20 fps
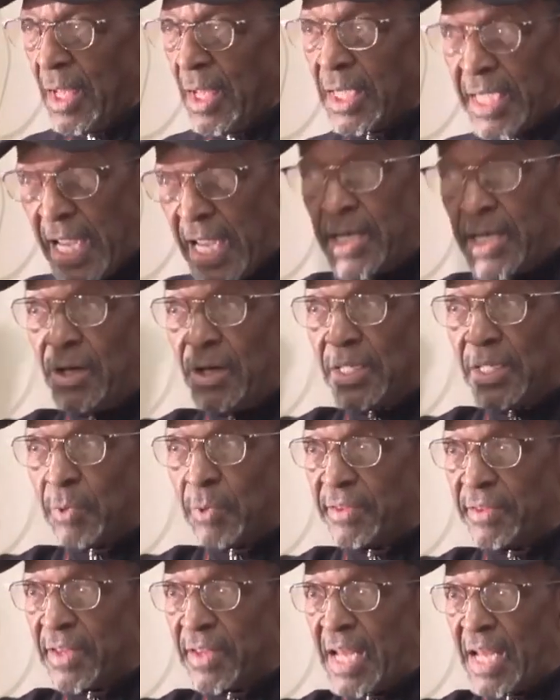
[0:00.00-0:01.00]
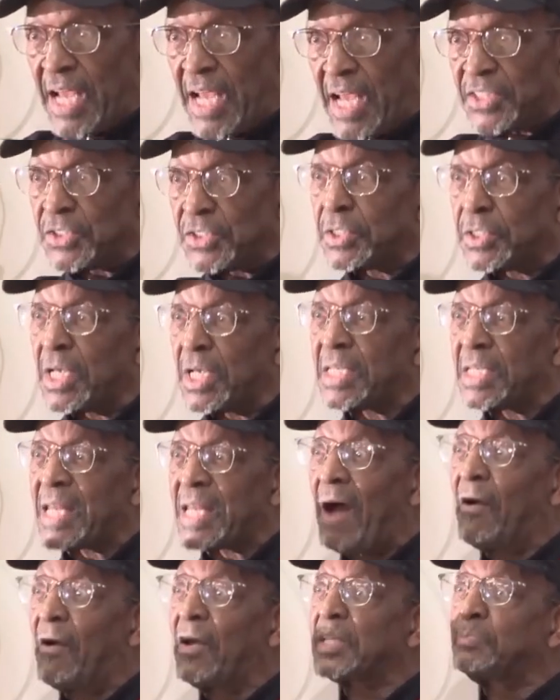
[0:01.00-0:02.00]
Kenya is one of the nations that
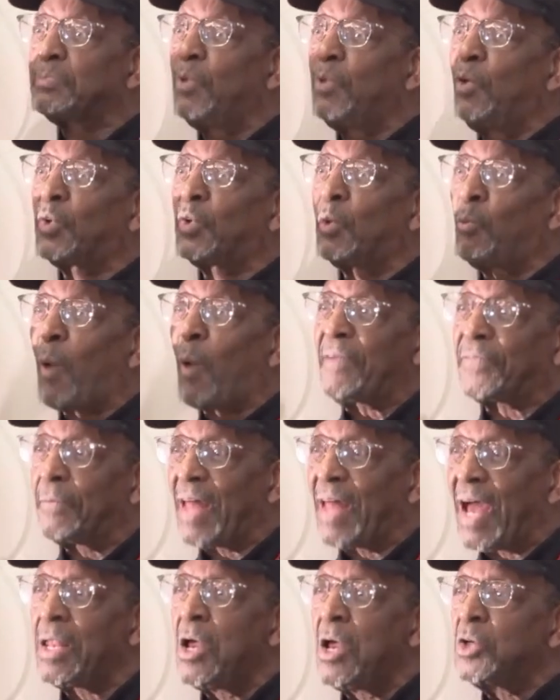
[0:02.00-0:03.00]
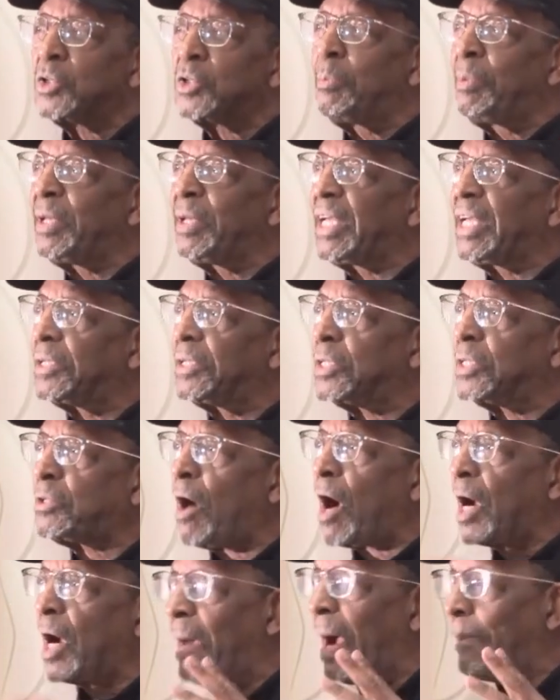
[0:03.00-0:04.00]
now has moved away from that to begin to
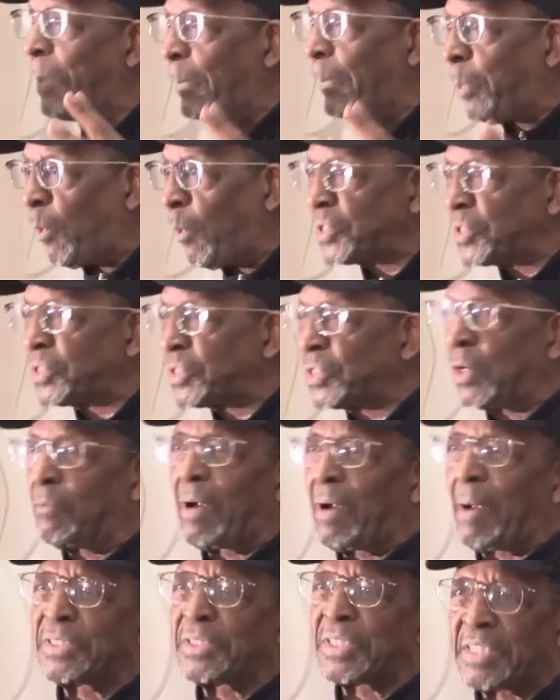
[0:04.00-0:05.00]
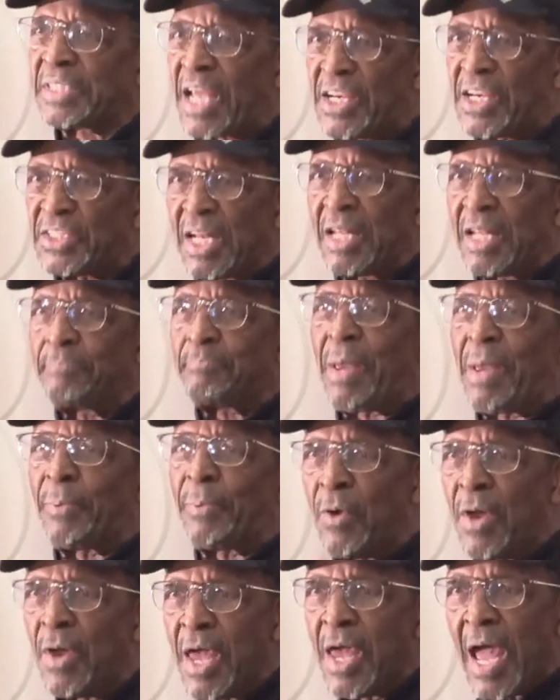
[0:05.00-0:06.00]
talk about proportional representation and
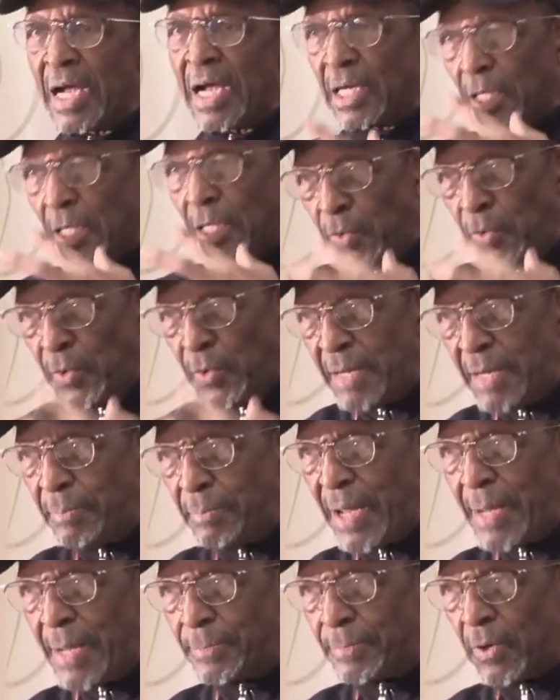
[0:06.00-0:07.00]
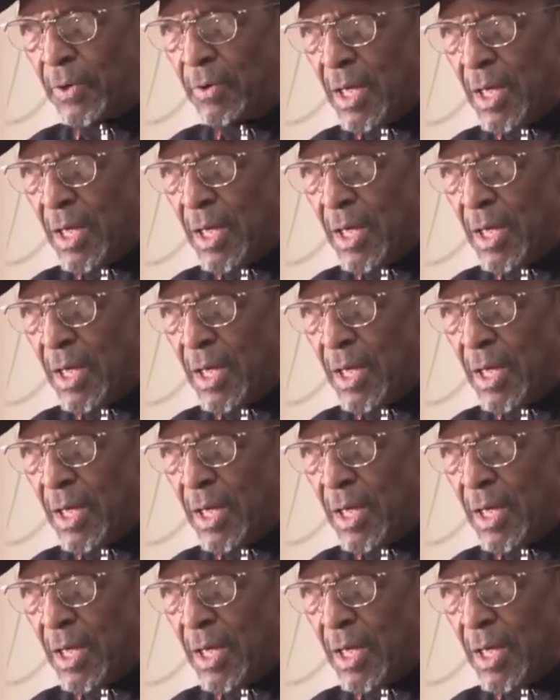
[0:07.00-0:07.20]
people, including people.